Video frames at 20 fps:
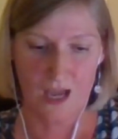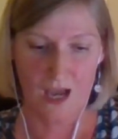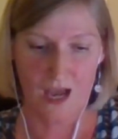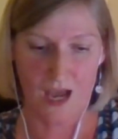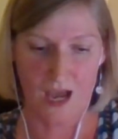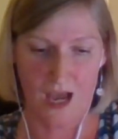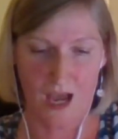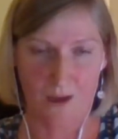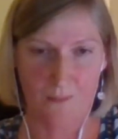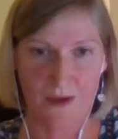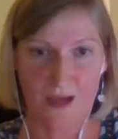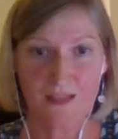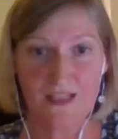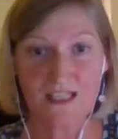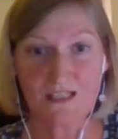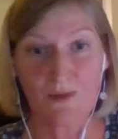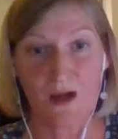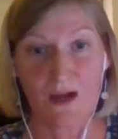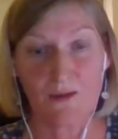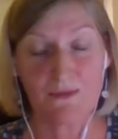And
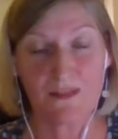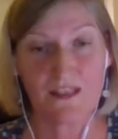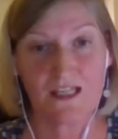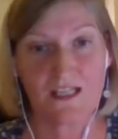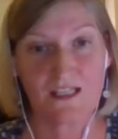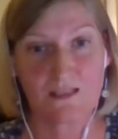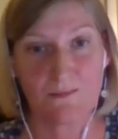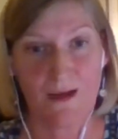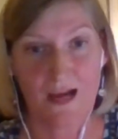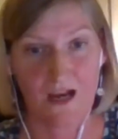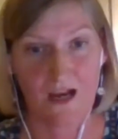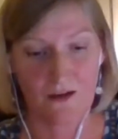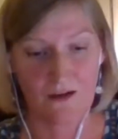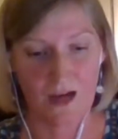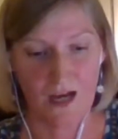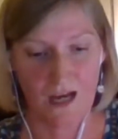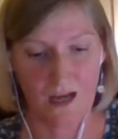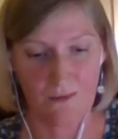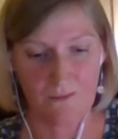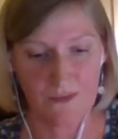this might be things about
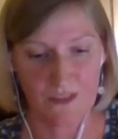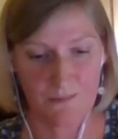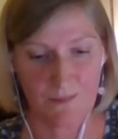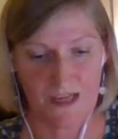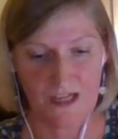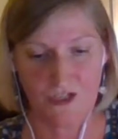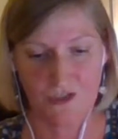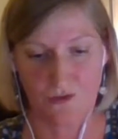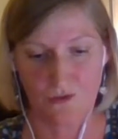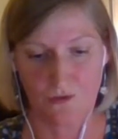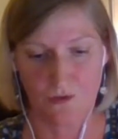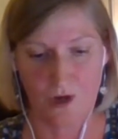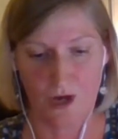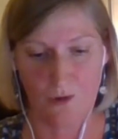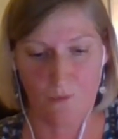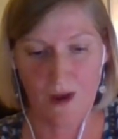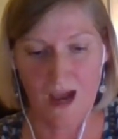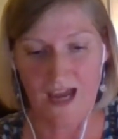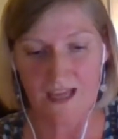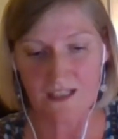spatial
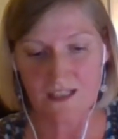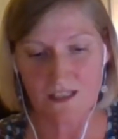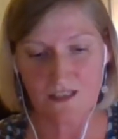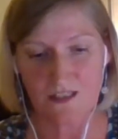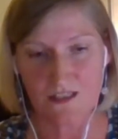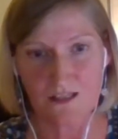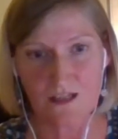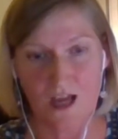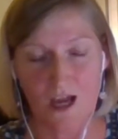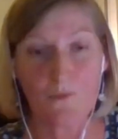awareness,